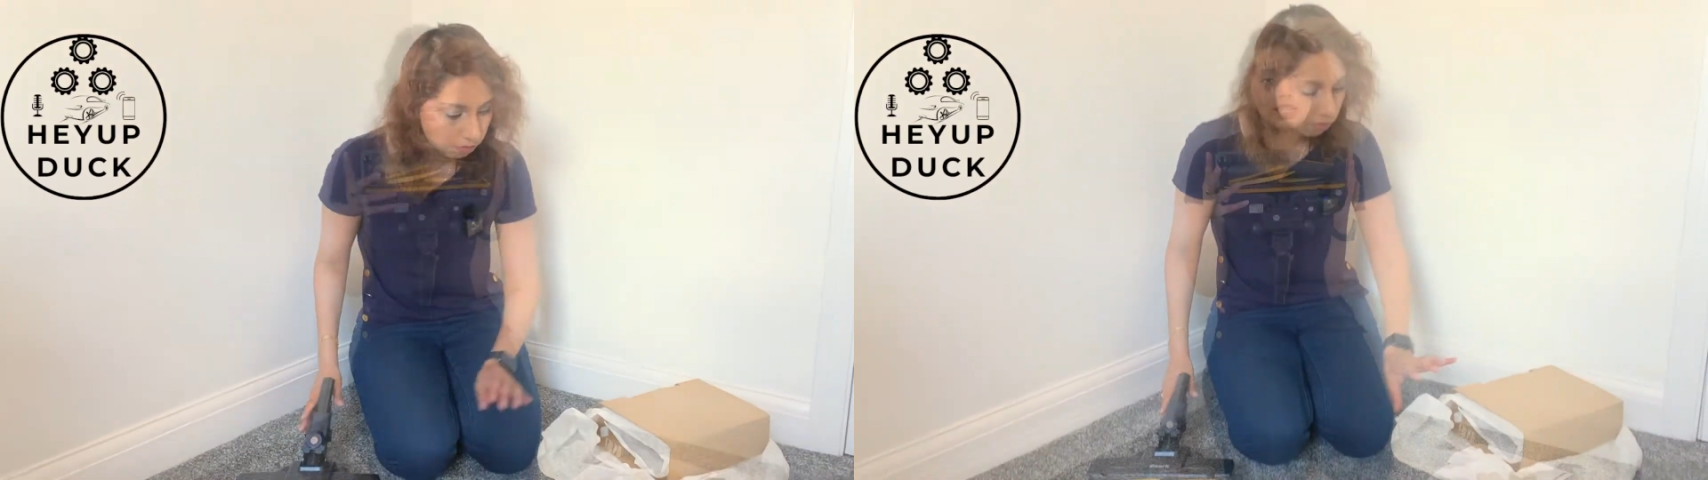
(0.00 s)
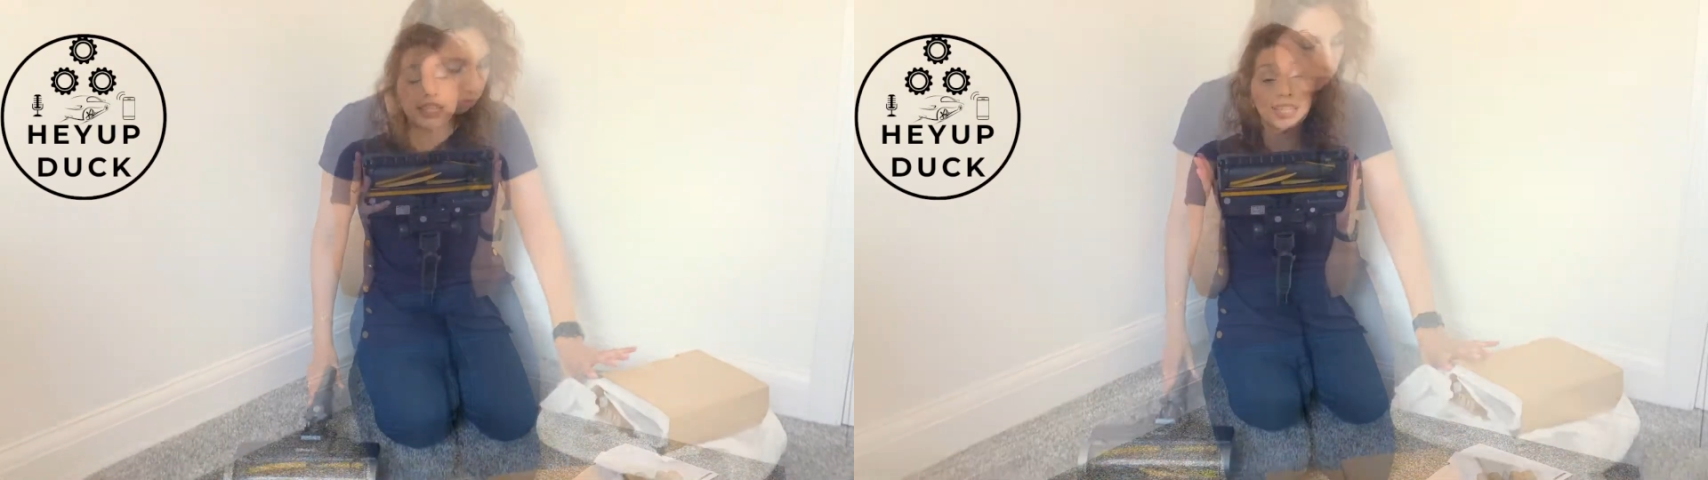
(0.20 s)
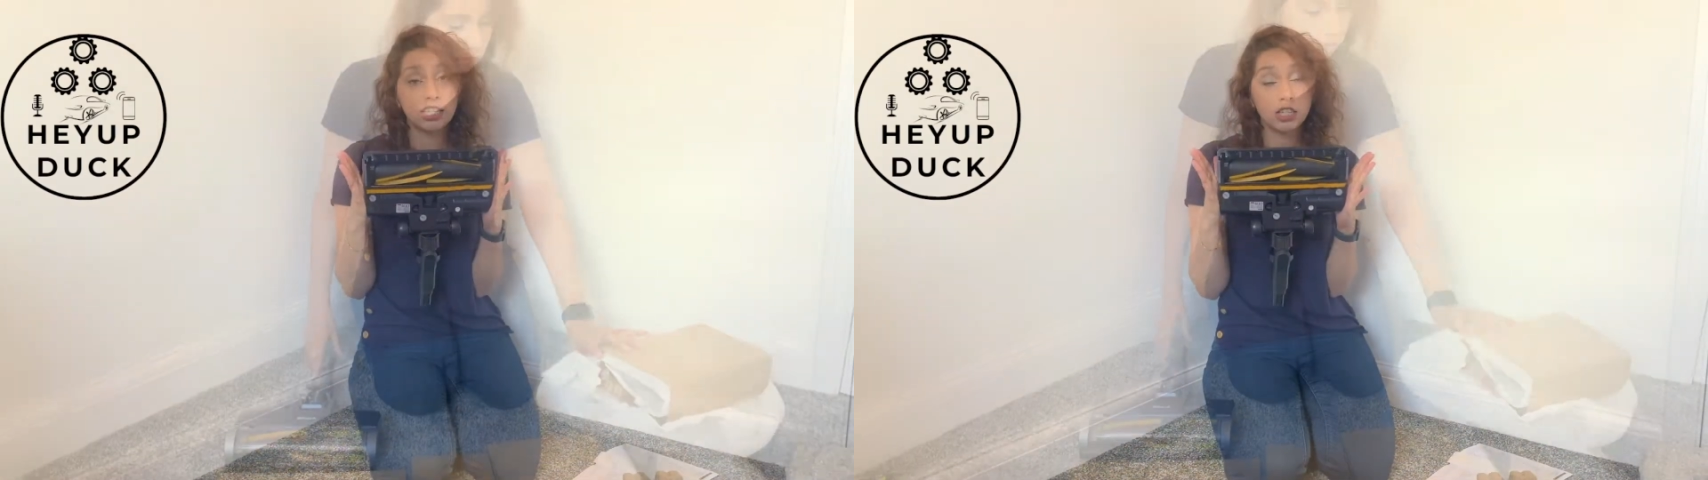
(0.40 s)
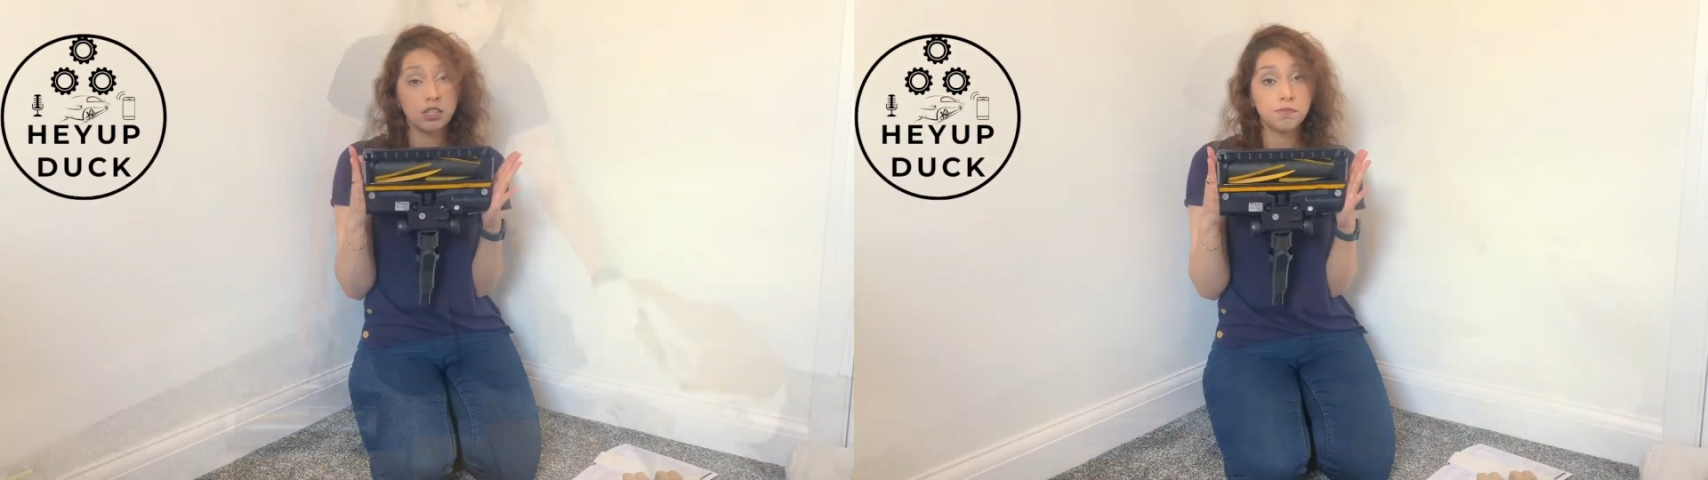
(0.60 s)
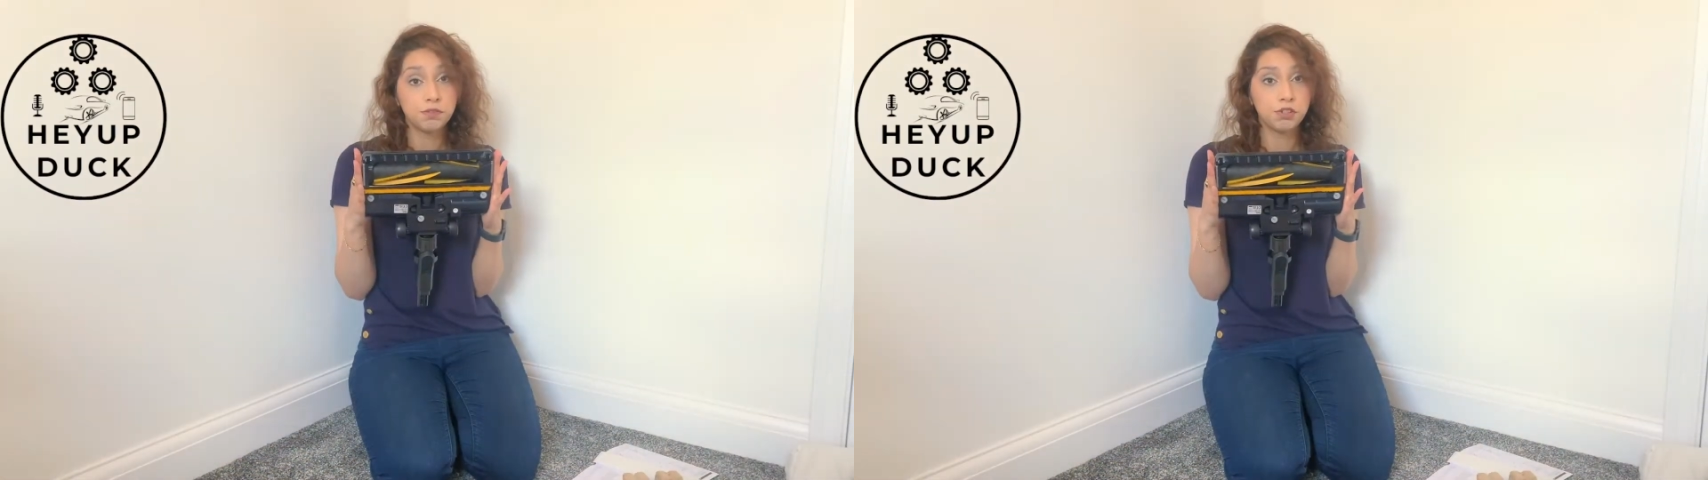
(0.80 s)
So this is the
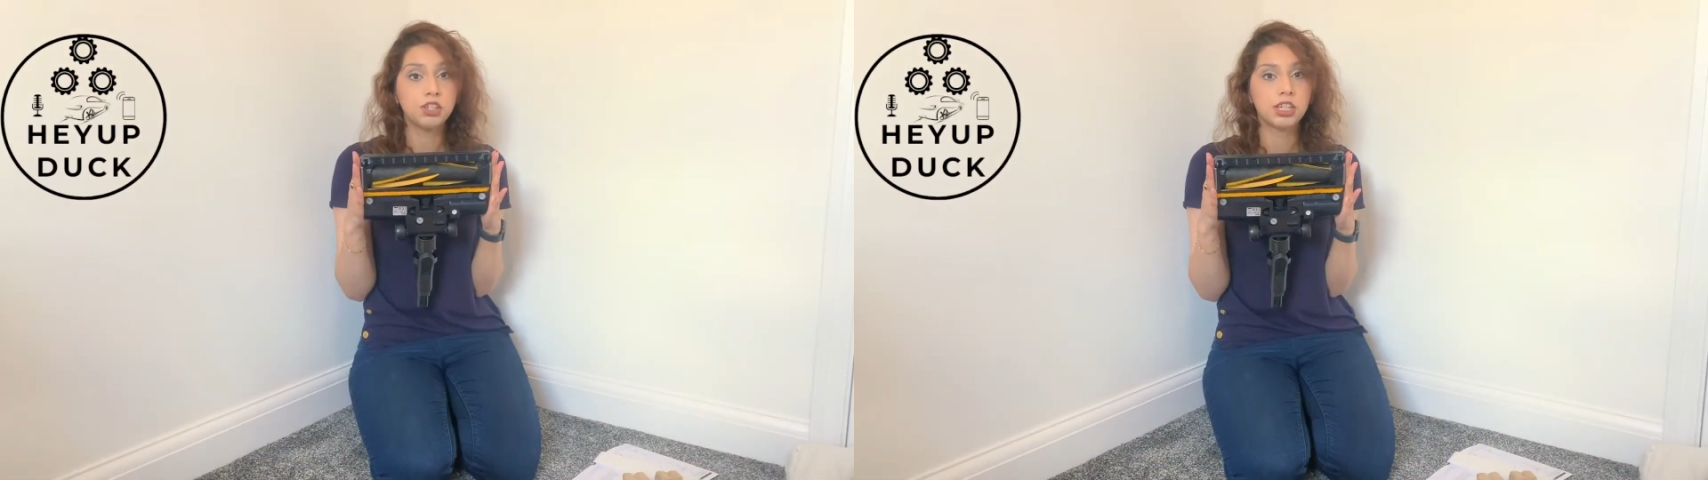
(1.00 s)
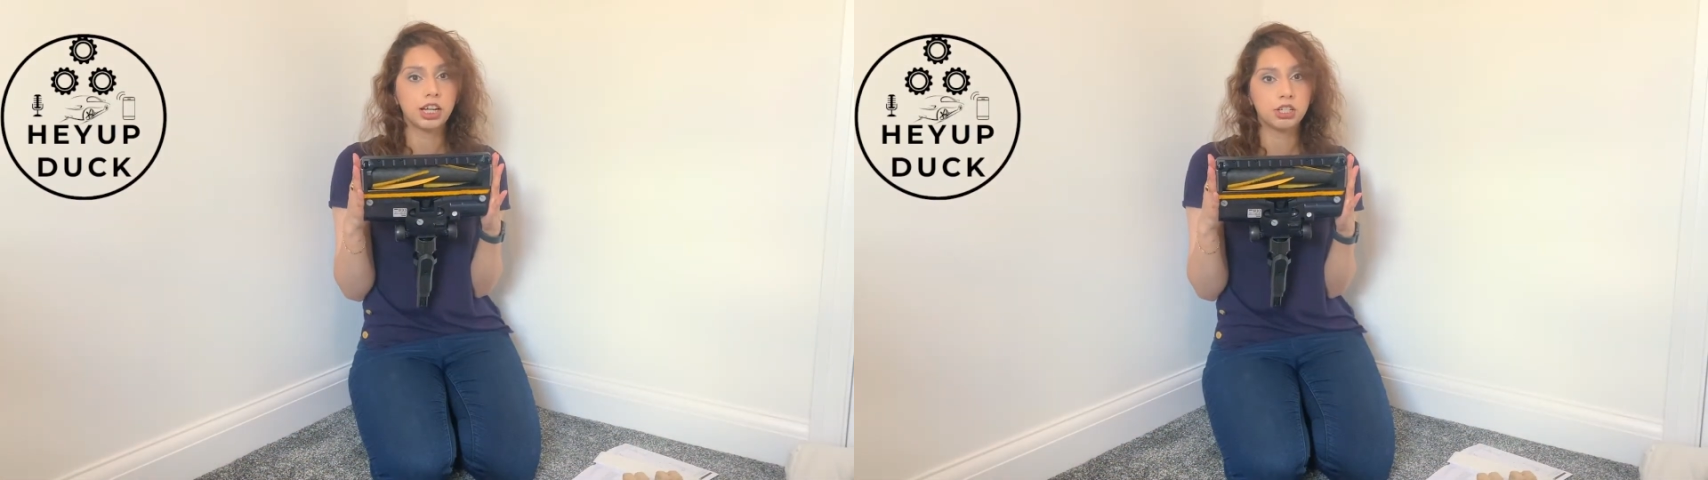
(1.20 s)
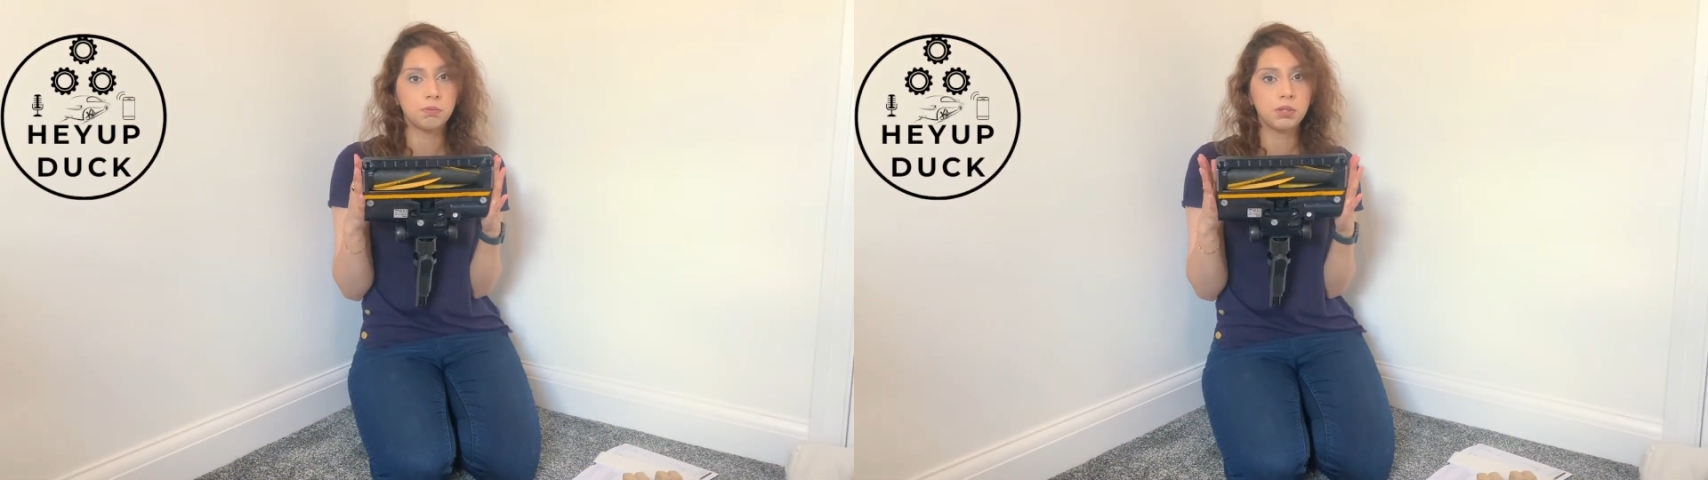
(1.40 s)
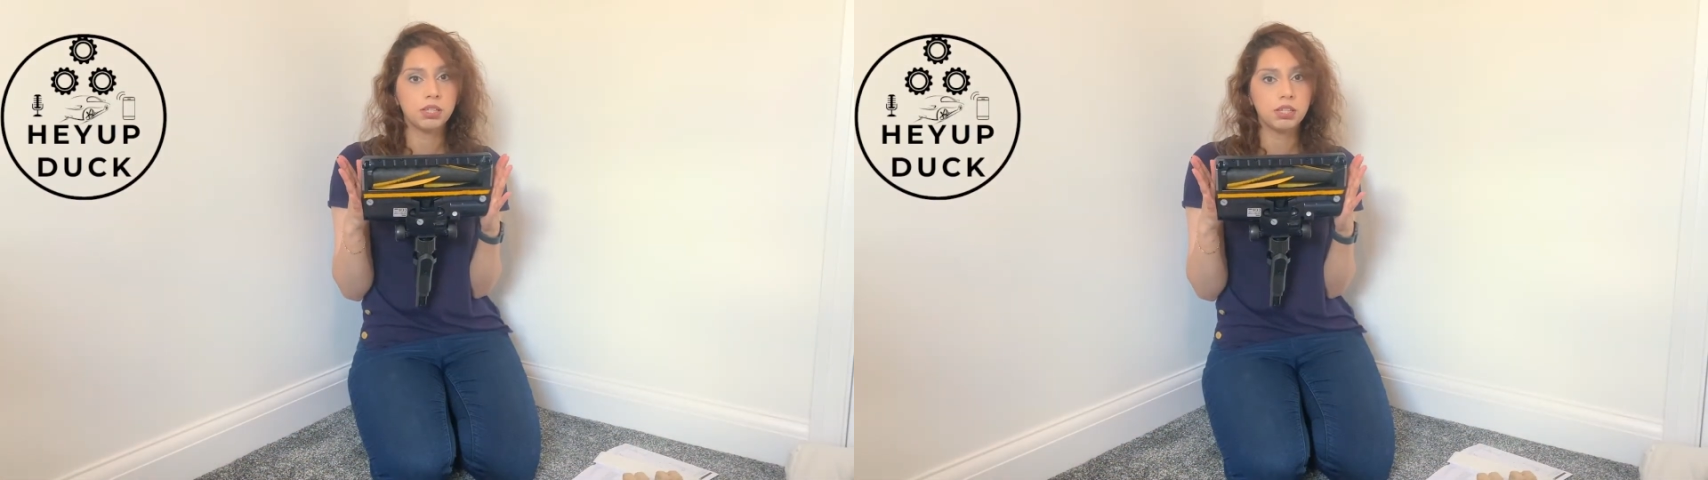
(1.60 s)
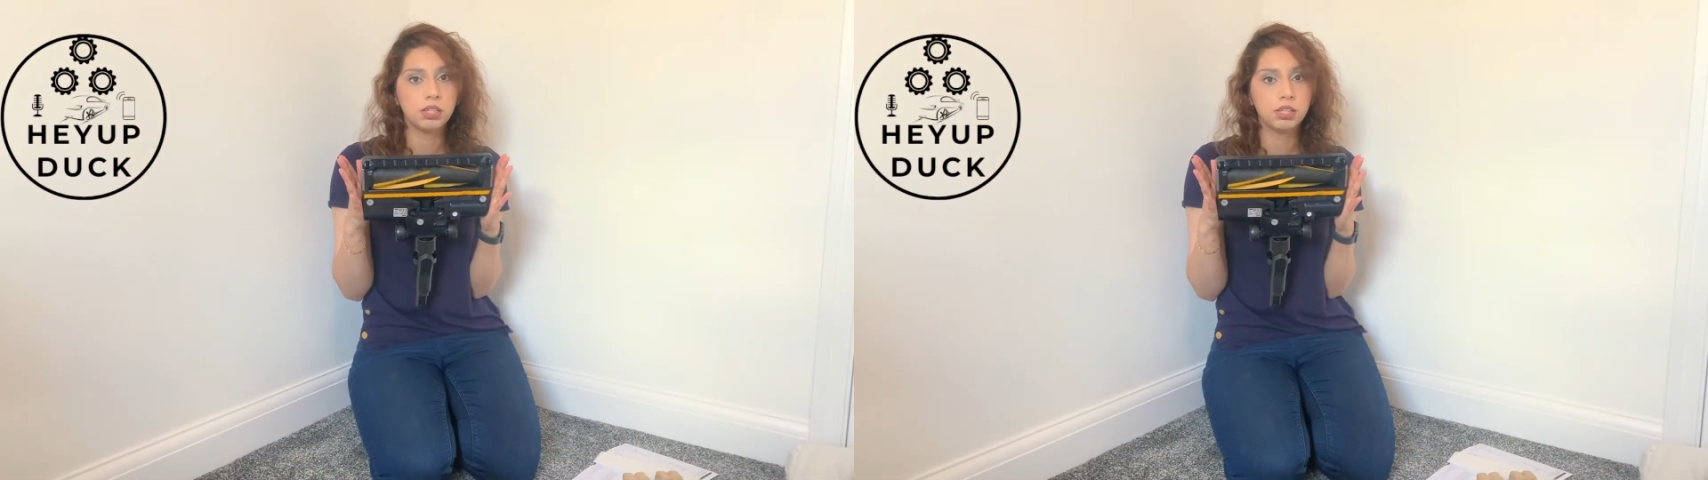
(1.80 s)
front
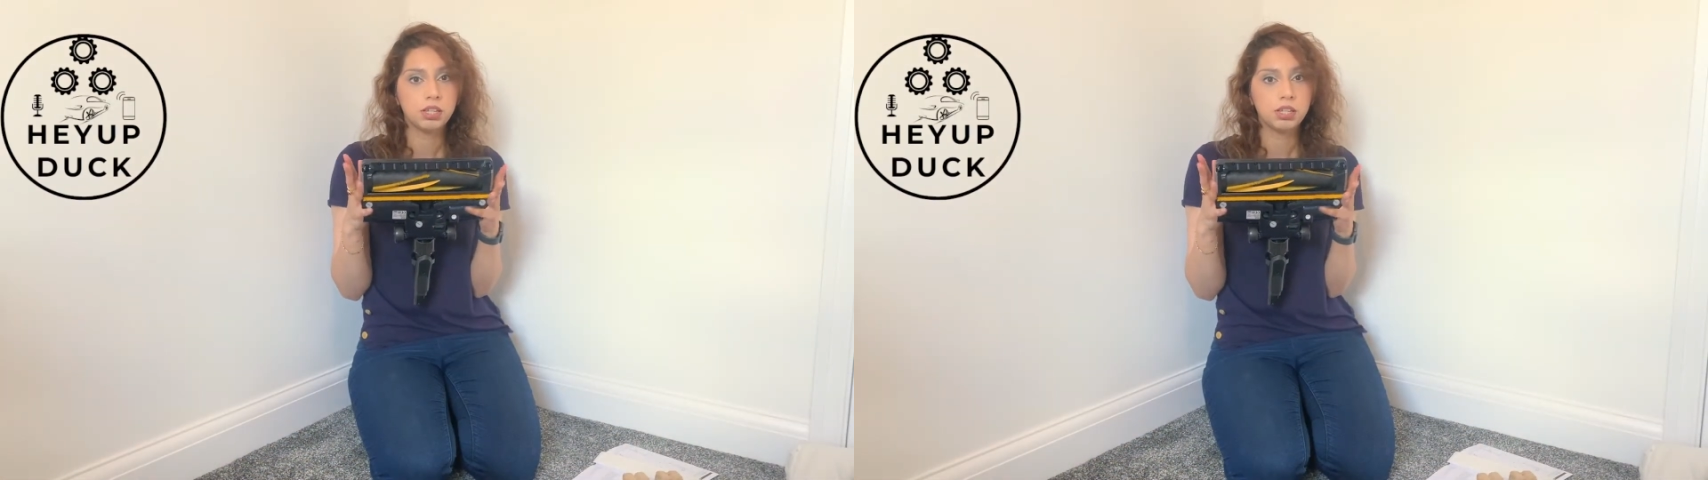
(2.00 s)
attachment.